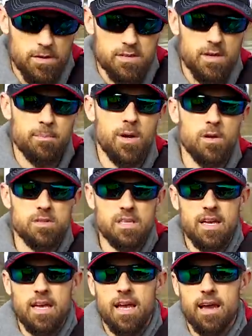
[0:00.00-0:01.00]
You know, some
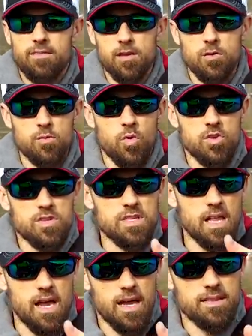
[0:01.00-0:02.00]
boats have a little more
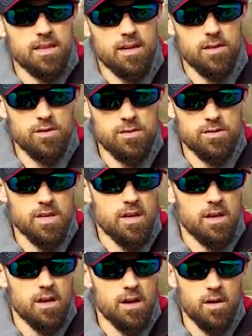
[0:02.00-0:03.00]
slide than others.
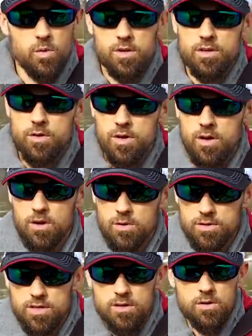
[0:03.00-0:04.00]
When you
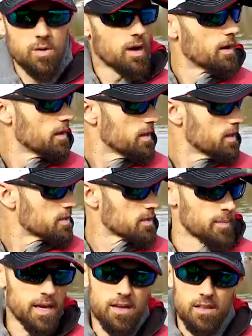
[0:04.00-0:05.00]
go to
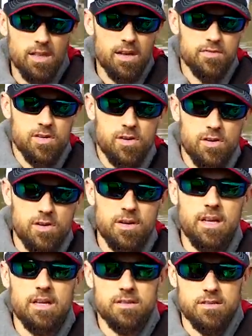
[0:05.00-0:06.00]
make a left
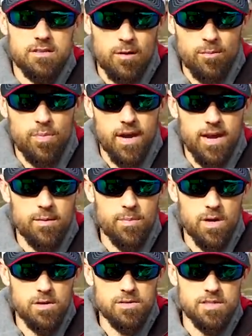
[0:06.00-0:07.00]
turn in some brand
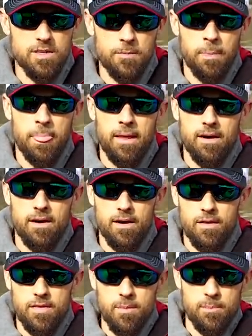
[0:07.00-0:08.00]
boats,
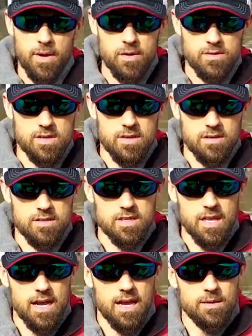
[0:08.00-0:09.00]
the boat's going to
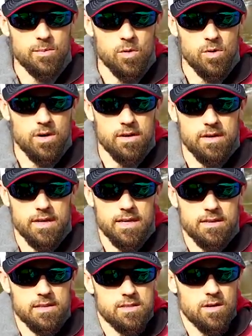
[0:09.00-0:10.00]
slide more
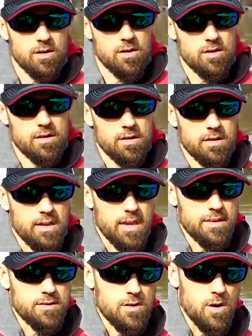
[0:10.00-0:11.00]
in the turn
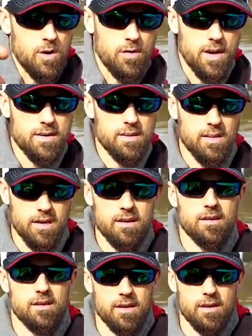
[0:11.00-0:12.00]
as you go around it, like
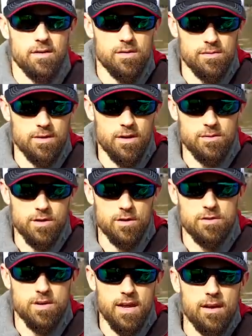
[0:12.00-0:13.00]
a you know,
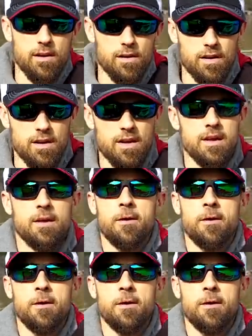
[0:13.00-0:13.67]
dirt track car.